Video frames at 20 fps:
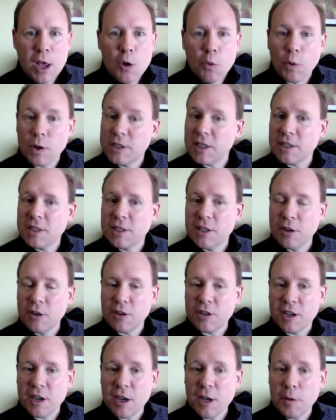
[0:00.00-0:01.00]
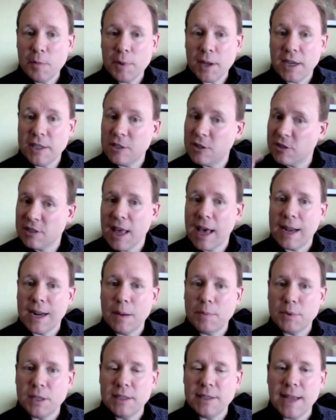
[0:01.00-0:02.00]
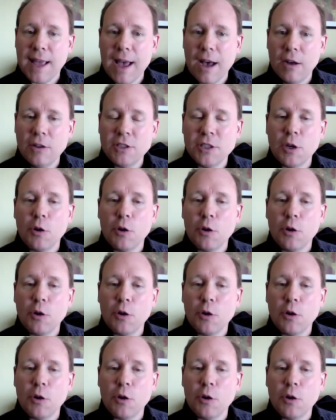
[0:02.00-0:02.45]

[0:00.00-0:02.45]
which is still good because there's not ups and downs,